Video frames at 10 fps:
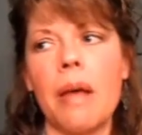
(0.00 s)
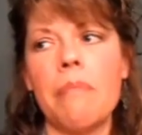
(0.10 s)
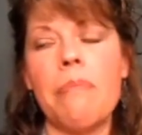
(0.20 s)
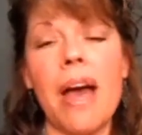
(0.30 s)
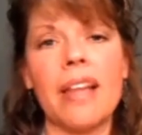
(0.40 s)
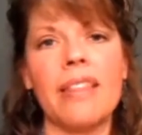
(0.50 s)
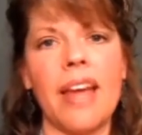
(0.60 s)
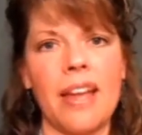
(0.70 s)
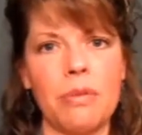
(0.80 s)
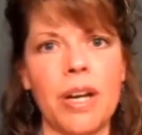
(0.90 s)
Back
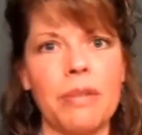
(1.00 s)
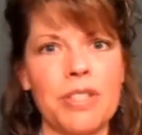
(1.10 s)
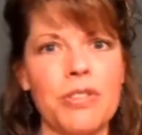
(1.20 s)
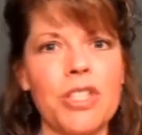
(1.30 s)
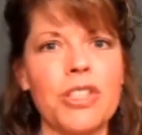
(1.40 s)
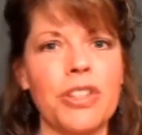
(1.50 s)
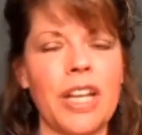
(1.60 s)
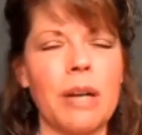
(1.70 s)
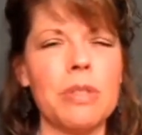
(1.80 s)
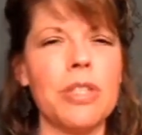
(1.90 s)
then, when I was first
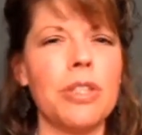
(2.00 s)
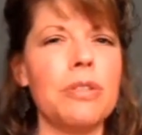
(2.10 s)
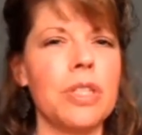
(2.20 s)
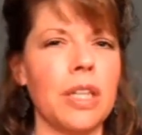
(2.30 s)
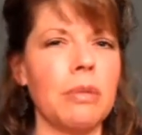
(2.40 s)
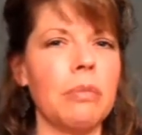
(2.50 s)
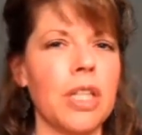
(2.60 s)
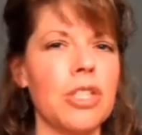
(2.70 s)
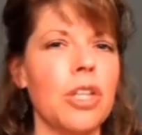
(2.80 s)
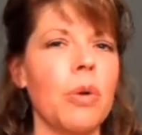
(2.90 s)
learning, I was using
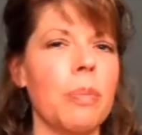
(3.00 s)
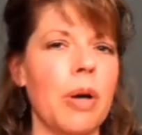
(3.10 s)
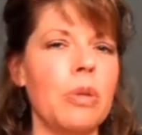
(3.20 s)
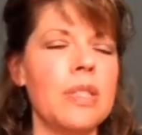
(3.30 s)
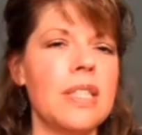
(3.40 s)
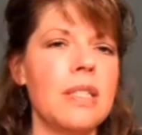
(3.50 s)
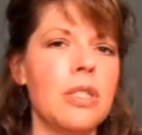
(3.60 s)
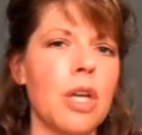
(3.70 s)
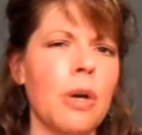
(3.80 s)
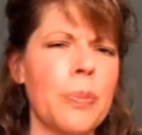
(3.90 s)
much lower potencies,
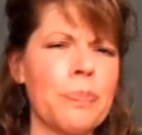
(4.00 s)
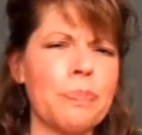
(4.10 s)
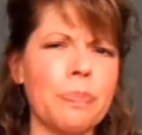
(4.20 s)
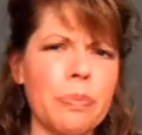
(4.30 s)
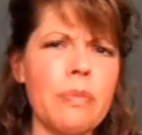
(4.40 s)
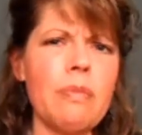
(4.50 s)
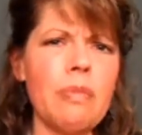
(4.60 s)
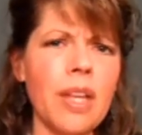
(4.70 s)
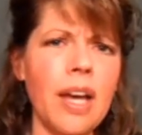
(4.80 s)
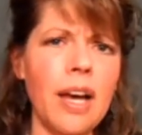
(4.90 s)
so
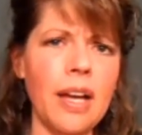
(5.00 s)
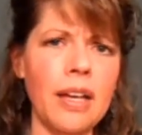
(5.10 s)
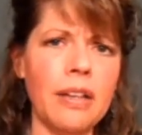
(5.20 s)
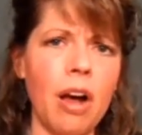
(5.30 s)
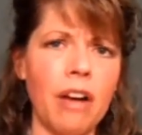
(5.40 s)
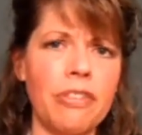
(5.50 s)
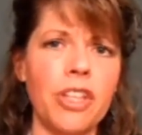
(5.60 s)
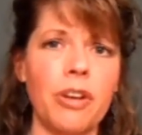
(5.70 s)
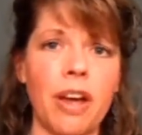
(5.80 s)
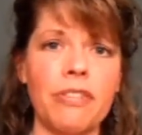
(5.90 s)
often
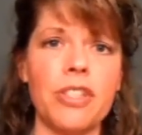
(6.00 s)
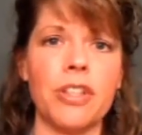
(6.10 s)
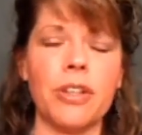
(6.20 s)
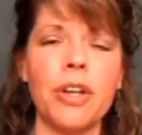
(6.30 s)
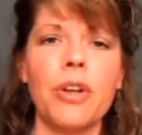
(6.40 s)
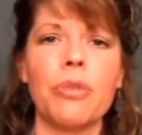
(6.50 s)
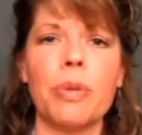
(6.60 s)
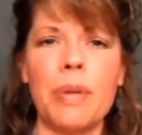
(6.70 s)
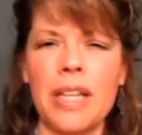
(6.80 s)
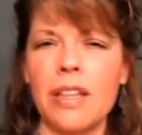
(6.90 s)
you have to
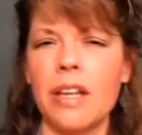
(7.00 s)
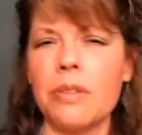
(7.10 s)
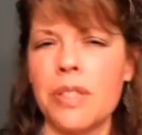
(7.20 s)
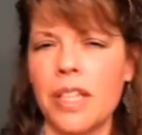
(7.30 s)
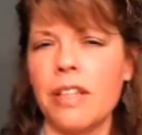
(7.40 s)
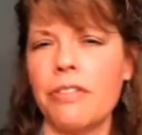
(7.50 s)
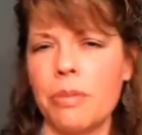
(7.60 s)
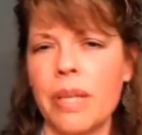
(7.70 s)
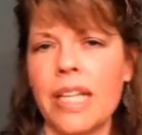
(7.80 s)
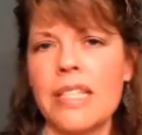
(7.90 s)
repeat those in a few
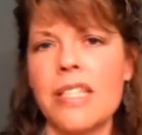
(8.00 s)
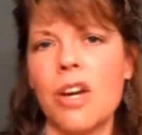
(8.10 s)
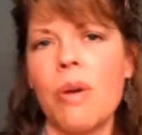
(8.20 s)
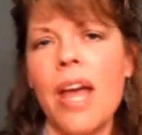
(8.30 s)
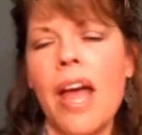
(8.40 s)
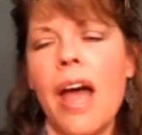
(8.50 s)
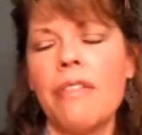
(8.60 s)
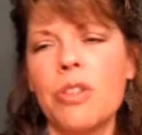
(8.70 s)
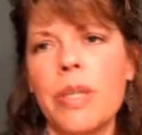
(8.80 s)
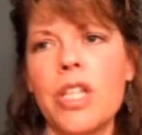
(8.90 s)
minutes. So
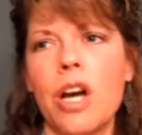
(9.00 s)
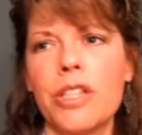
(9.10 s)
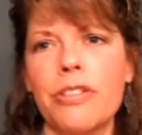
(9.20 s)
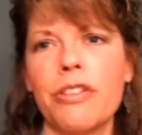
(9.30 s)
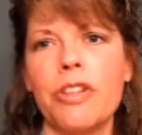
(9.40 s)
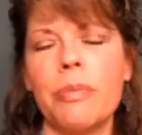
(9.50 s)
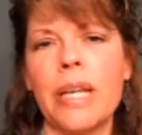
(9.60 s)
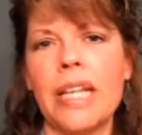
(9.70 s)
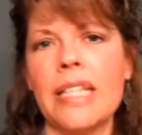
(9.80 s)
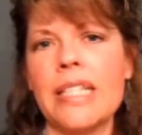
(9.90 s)
after we talked for a few
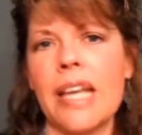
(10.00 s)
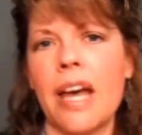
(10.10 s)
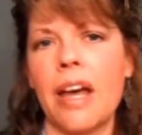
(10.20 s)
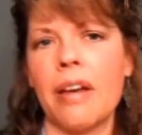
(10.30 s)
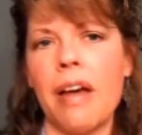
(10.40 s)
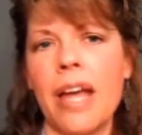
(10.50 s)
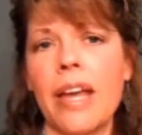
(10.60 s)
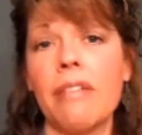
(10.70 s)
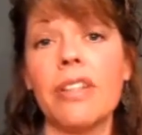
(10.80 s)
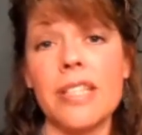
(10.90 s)
minutes, I
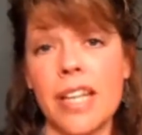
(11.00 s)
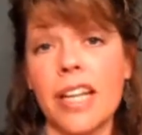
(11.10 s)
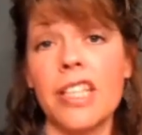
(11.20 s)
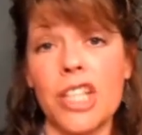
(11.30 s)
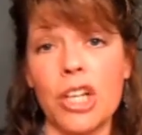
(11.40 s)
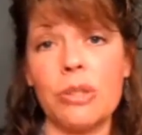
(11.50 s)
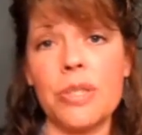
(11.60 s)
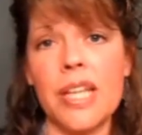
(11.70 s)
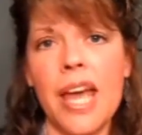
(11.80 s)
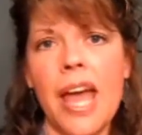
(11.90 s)
gave her a second
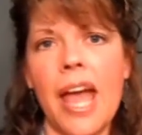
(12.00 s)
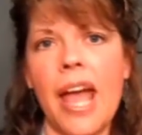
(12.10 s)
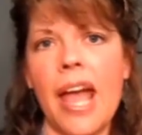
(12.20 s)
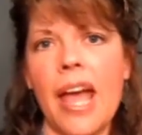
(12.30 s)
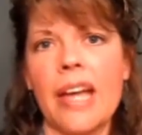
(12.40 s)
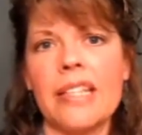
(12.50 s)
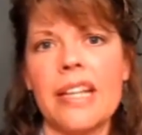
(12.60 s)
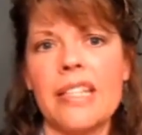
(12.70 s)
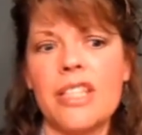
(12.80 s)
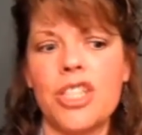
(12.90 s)
dose, and
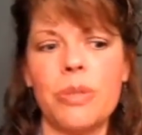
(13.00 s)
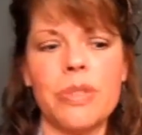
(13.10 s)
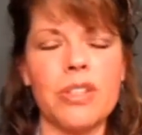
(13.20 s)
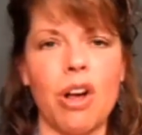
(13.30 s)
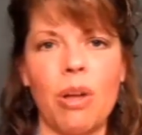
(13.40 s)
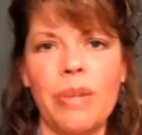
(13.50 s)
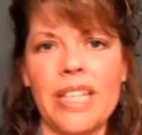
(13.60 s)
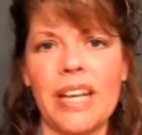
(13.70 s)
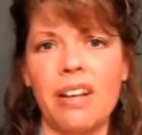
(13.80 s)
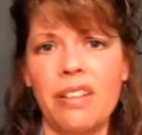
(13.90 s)
then she was
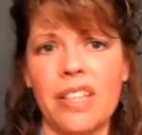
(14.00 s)
calming down